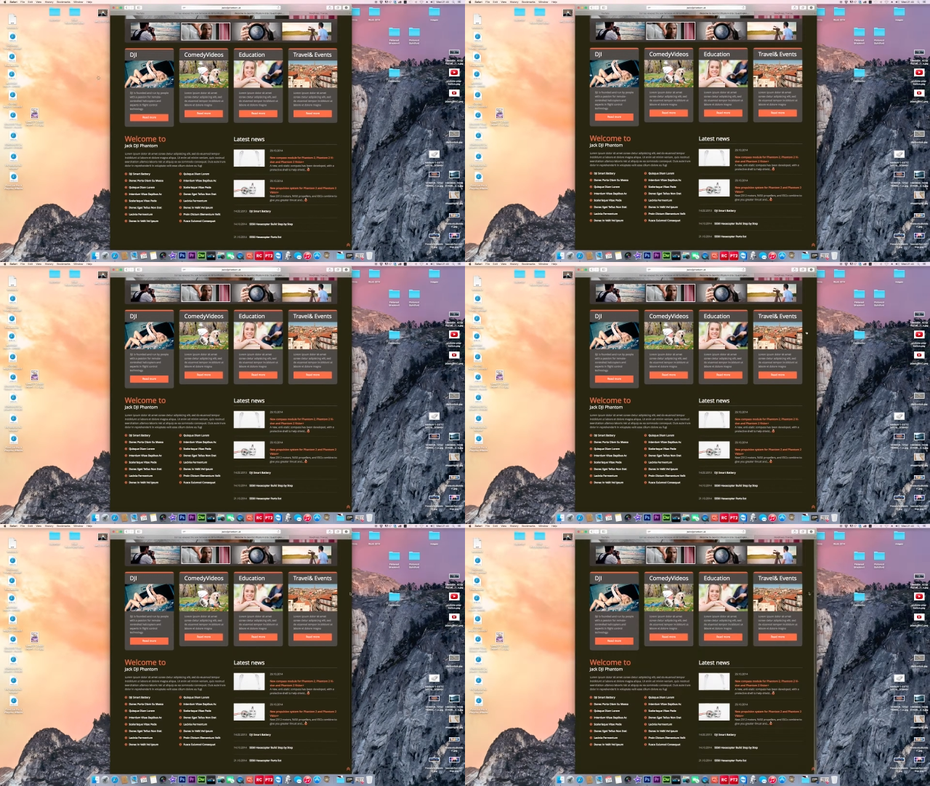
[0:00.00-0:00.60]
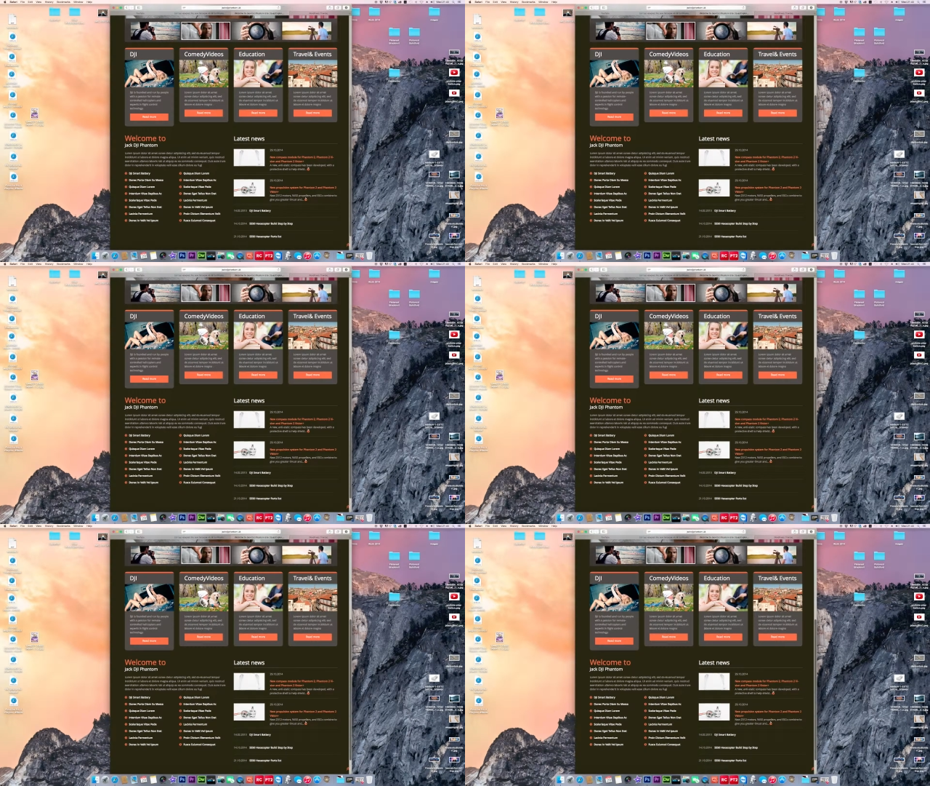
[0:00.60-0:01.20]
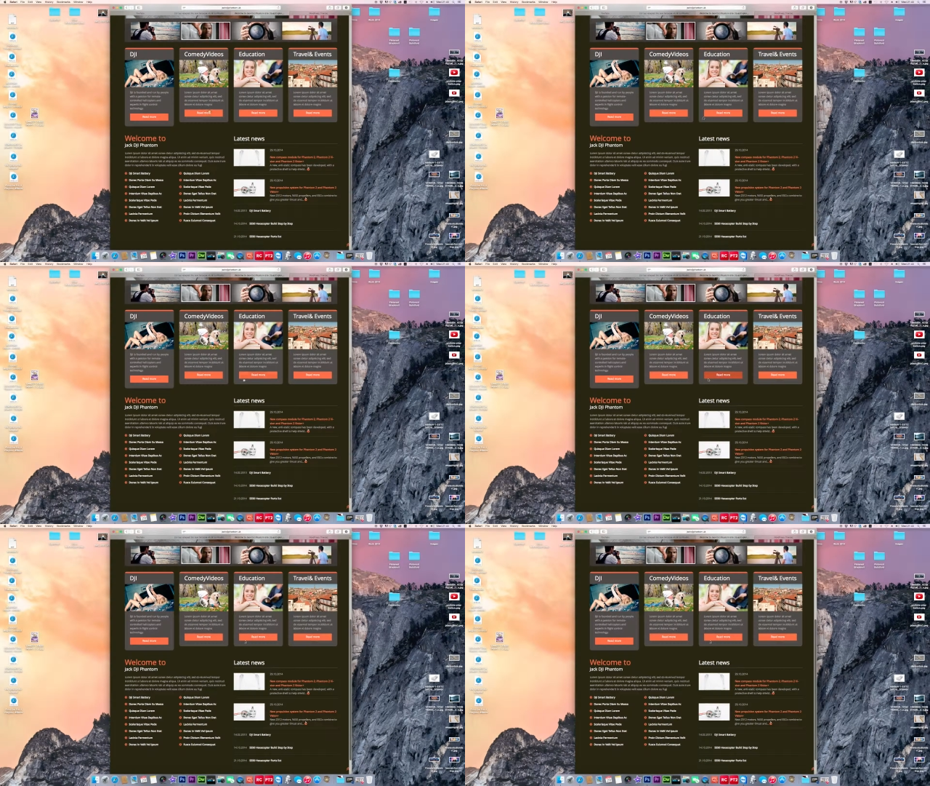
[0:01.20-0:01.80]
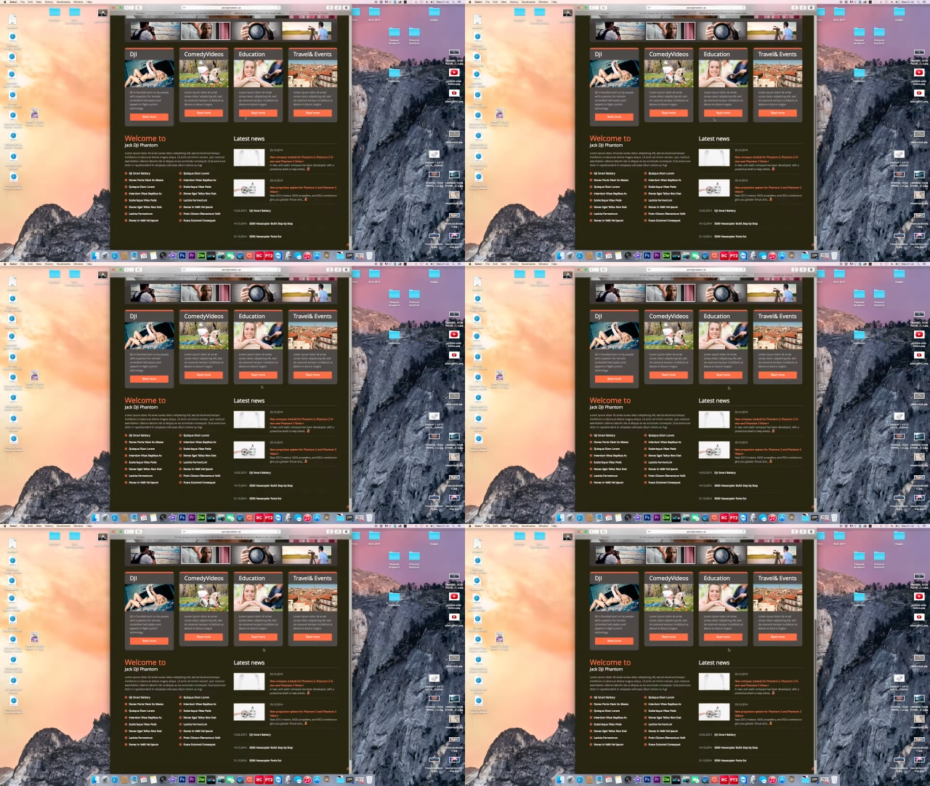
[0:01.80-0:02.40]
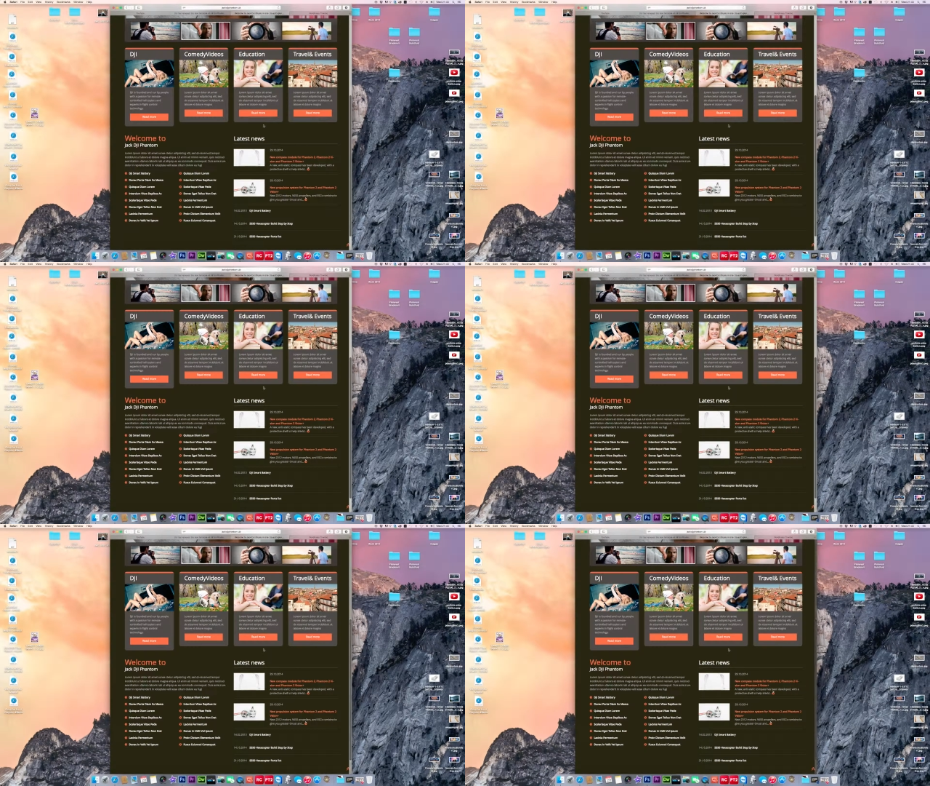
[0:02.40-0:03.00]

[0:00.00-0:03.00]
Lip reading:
[unreadable: no face in view]